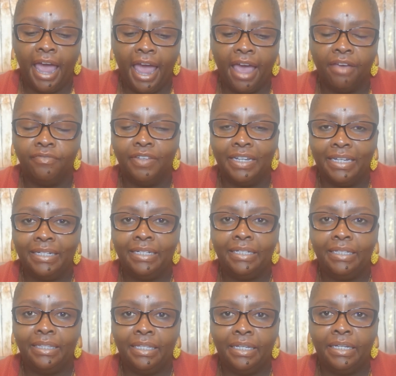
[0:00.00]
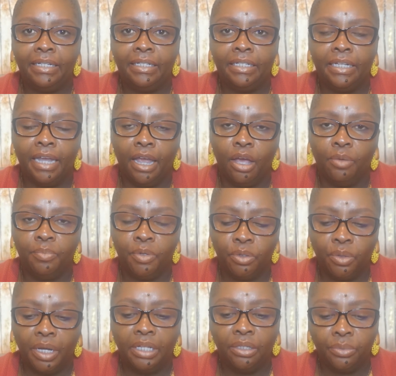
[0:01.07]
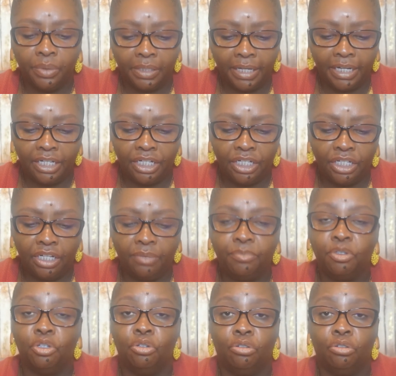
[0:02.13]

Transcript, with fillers: have anything to help you in the relationship,